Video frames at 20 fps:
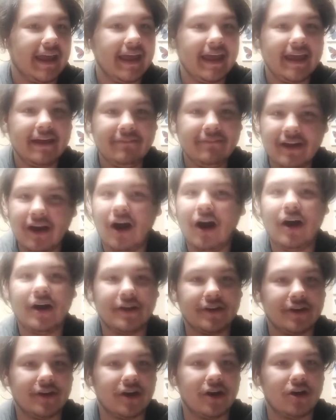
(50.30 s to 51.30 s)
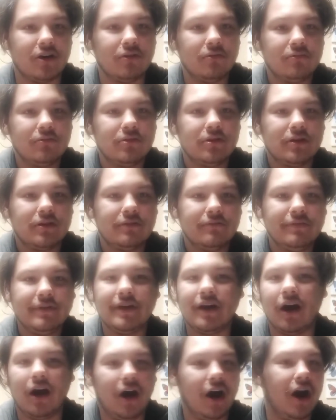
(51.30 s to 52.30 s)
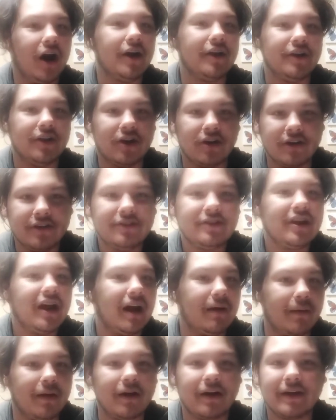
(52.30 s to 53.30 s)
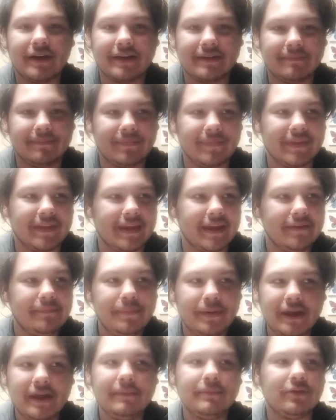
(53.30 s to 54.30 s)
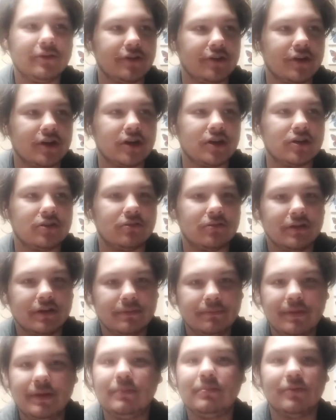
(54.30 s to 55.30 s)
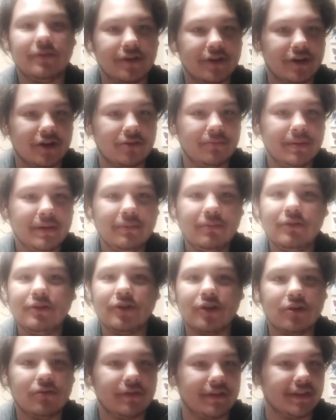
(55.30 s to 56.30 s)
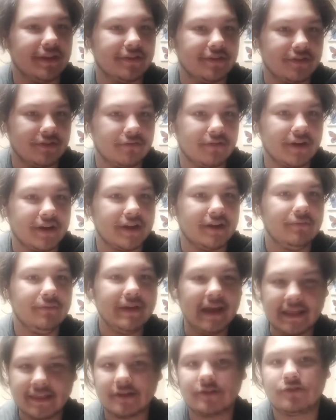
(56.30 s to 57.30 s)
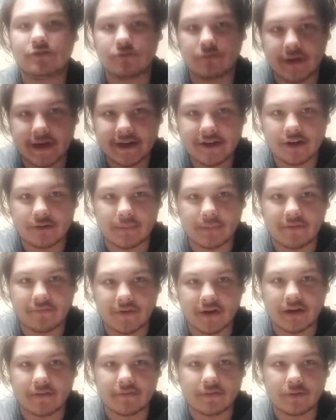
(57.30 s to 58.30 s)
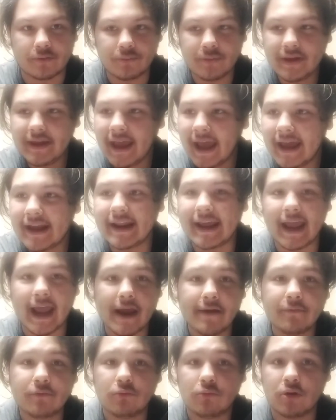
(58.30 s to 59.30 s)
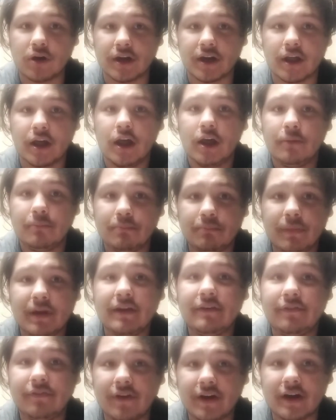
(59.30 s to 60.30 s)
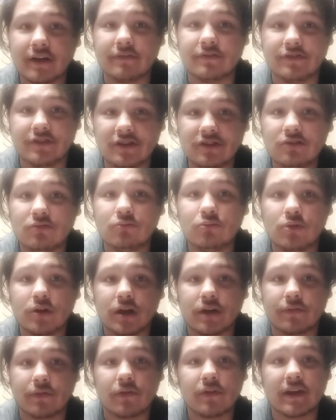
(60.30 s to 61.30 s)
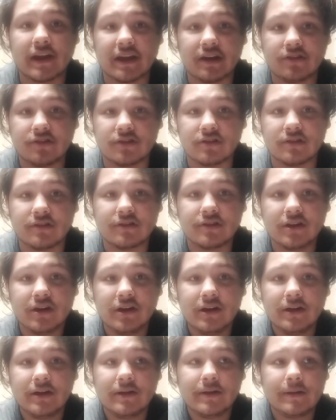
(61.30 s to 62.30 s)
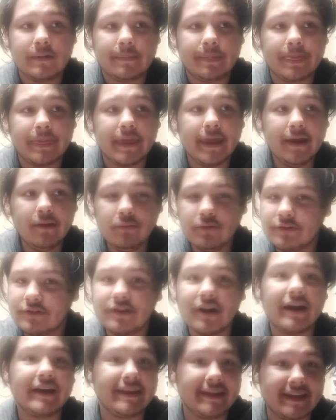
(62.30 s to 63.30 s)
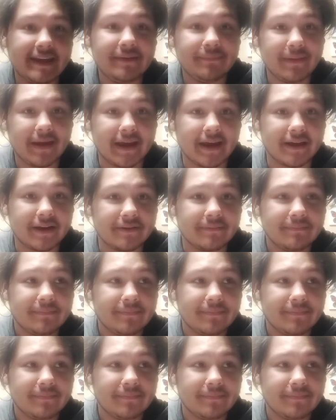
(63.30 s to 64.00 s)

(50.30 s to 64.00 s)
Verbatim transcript: And we all know, we all know, it's not about, and people know, people would know. People would know what this is already. We had to drink or make fun of it. We had everyone make fun of season one of Revelations. It was not He-Man.